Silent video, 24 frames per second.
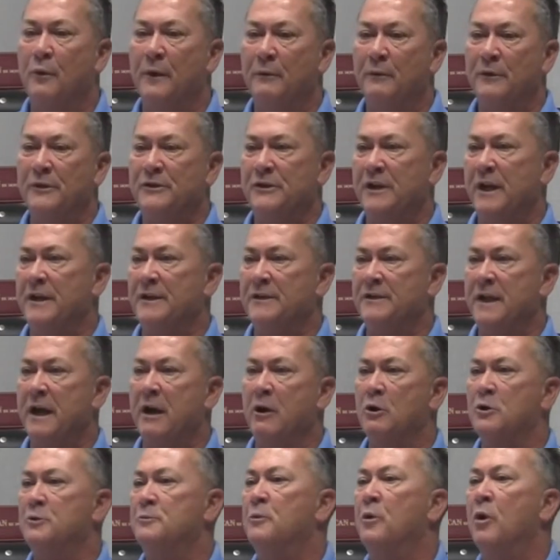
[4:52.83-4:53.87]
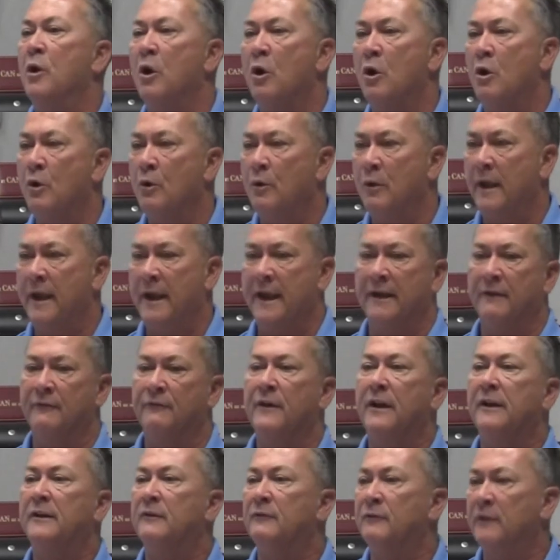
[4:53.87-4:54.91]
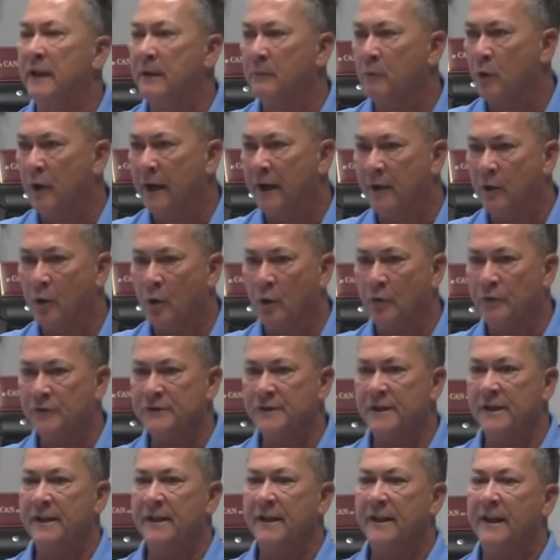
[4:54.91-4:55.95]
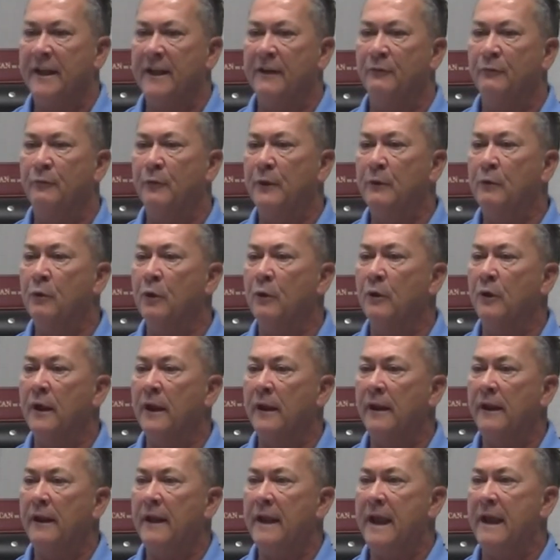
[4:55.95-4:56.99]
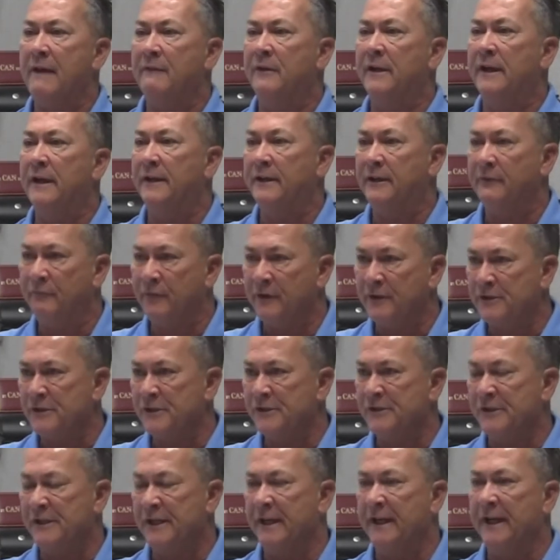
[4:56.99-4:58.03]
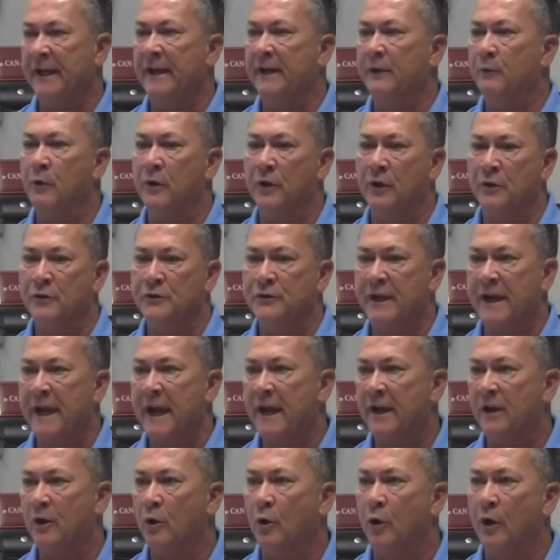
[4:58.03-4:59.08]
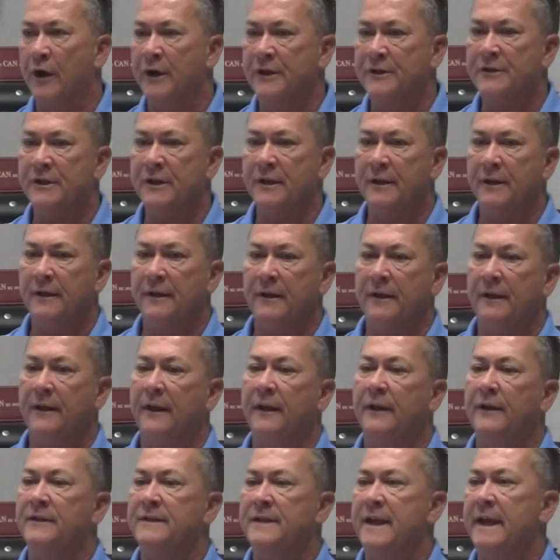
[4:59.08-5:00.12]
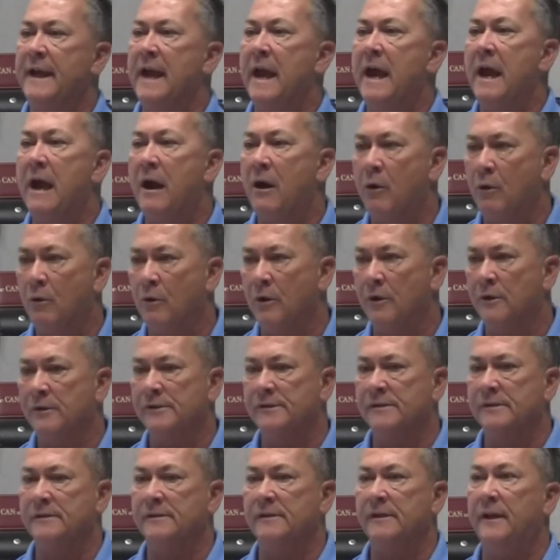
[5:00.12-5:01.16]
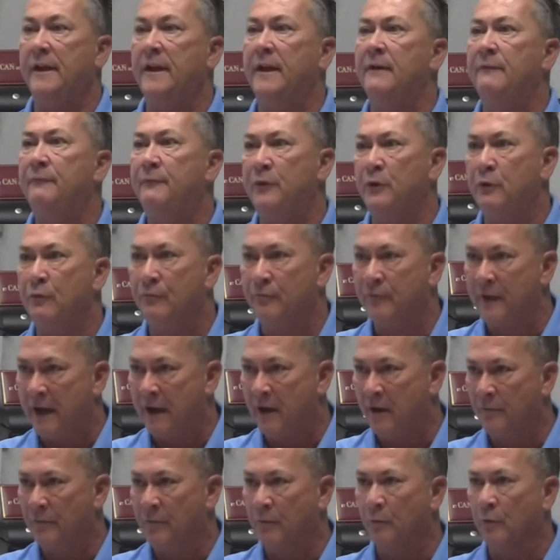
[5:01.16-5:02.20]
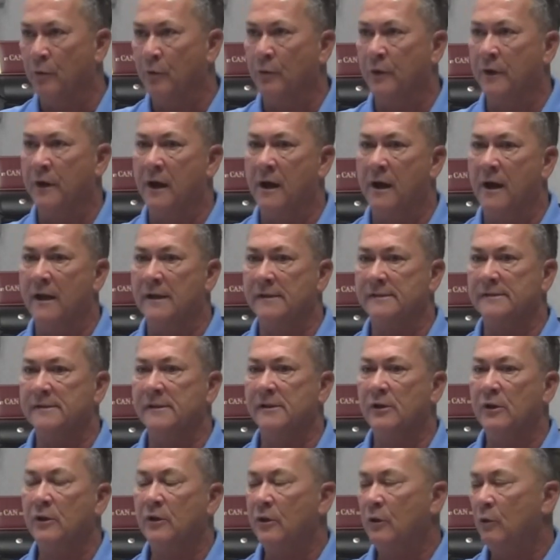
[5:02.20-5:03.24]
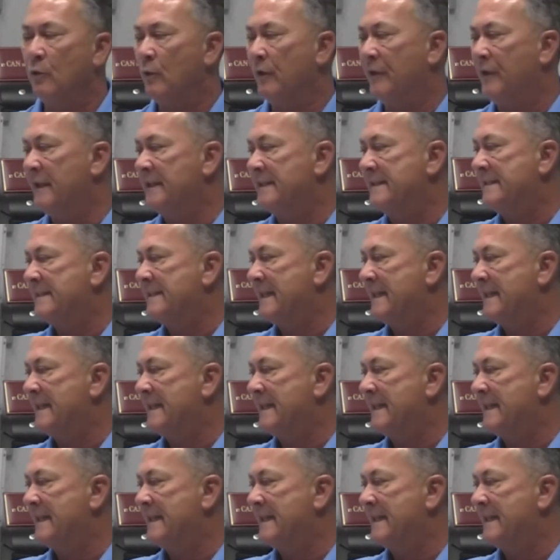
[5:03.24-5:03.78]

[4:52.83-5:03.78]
when we would chase hours per hour and effective labor rate goals, if we were having a deficiency in any one of those categories, it could take hours if you found the root cause. Within